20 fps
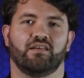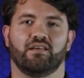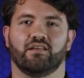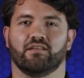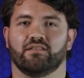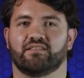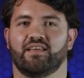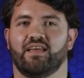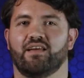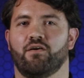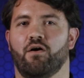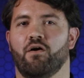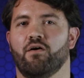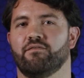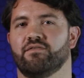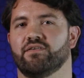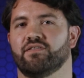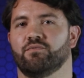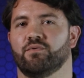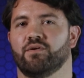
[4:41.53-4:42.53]
it'll take
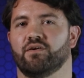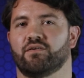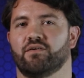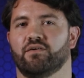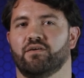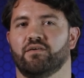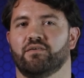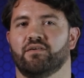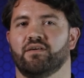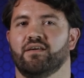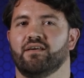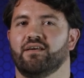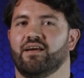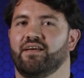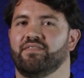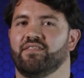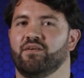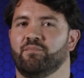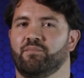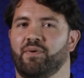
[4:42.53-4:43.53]
over the workload
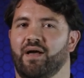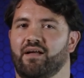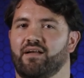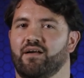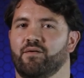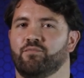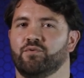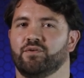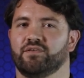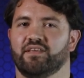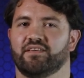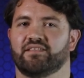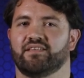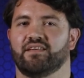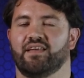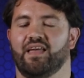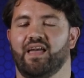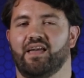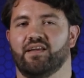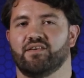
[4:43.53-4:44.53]
and the backup will
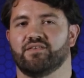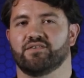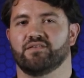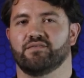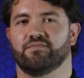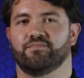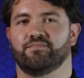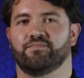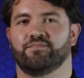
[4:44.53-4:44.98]
disengage.